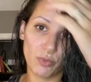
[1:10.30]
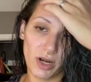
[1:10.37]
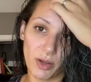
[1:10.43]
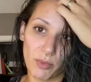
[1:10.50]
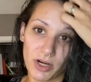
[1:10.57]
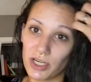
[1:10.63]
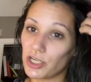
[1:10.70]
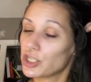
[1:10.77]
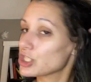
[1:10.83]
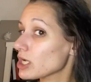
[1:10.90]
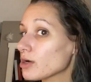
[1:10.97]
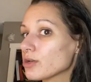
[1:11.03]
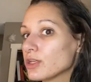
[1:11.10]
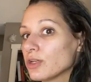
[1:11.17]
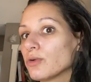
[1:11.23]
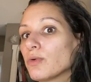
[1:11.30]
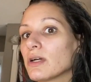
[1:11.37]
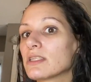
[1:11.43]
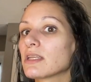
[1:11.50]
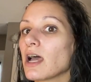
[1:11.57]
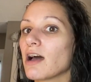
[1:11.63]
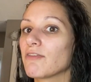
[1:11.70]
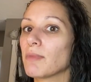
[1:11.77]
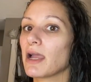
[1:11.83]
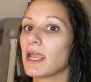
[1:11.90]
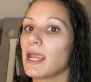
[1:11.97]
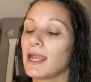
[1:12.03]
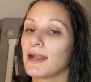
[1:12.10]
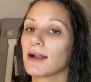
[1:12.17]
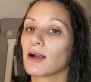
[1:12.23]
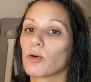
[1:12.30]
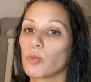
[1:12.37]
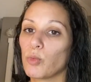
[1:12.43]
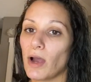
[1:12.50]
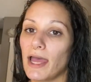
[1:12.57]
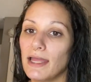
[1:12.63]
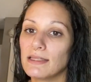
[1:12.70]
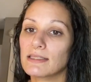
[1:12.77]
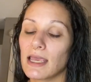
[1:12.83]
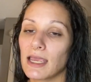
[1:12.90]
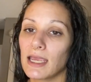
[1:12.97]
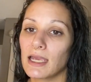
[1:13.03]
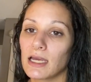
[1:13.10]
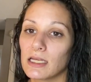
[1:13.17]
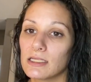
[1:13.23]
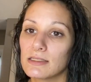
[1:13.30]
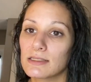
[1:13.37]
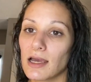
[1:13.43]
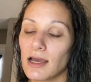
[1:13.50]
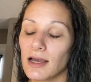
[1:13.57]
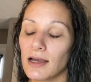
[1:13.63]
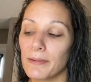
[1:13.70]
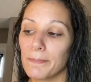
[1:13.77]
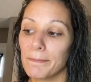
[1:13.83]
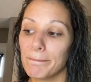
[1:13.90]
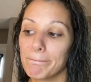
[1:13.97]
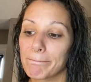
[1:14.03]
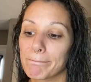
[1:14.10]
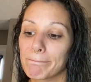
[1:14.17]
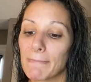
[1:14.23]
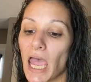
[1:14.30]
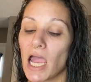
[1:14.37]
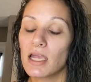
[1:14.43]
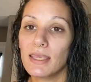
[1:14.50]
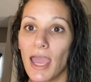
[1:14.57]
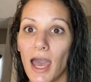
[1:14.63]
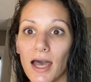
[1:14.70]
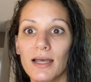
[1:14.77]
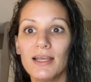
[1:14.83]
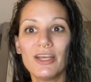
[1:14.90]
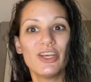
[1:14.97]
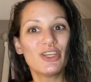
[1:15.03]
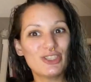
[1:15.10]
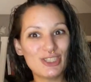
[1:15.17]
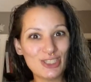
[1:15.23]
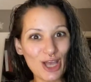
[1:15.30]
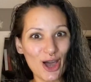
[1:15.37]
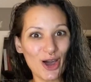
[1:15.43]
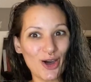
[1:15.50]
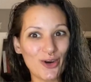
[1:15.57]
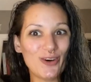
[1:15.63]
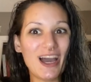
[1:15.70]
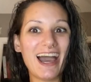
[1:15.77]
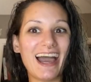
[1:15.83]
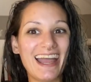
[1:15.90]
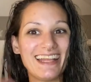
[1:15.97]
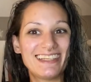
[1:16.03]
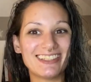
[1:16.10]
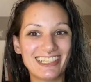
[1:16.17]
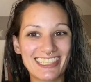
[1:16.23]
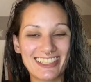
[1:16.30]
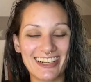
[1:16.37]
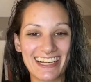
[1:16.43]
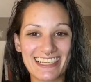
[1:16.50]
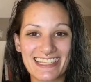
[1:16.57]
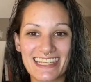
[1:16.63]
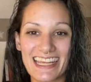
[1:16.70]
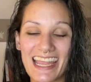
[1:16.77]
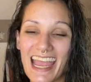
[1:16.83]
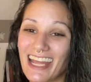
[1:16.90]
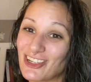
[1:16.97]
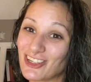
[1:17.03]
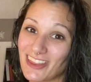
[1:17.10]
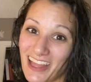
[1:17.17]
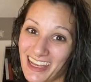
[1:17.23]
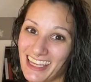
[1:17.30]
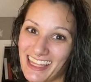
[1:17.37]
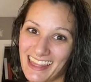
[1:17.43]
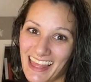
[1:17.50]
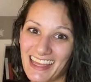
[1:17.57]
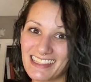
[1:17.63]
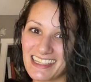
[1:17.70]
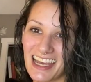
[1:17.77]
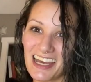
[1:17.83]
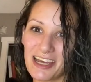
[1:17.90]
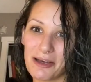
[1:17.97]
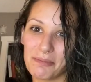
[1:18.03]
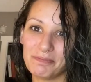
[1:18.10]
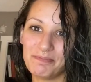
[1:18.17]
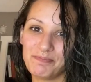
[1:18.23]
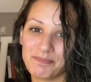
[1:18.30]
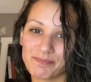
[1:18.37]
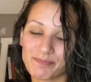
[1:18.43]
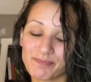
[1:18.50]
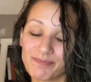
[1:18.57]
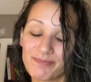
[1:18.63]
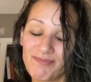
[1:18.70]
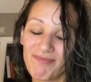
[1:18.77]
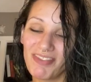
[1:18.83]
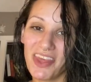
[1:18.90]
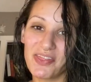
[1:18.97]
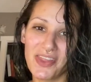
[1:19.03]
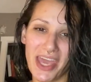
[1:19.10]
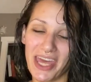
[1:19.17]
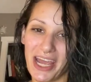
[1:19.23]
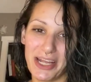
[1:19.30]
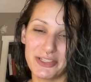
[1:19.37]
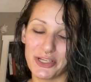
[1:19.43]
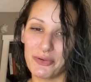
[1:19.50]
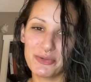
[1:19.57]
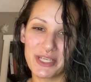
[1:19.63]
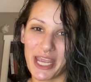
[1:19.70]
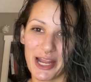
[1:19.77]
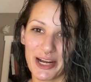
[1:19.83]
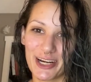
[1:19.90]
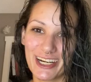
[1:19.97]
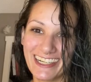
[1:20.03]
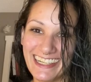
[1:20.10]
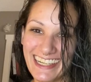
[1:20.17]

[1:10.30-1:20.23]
what I wanted to show you was to have my hair wet and... Um, Yeah, so I had to look crazy, and you're lucky that um, that I don't care.